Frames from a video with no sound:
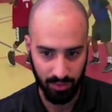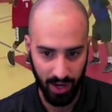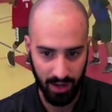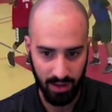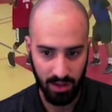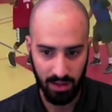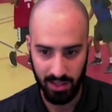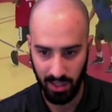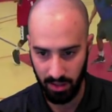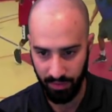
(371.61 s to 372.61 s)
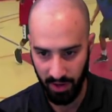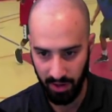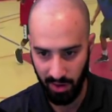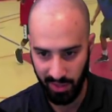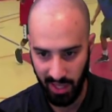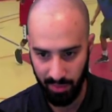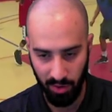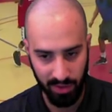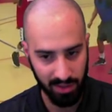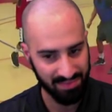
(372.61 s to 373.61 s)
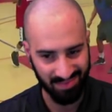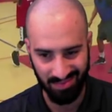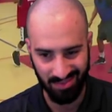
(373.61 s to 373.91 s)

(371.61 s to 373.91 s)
right? See the defender, how he came over?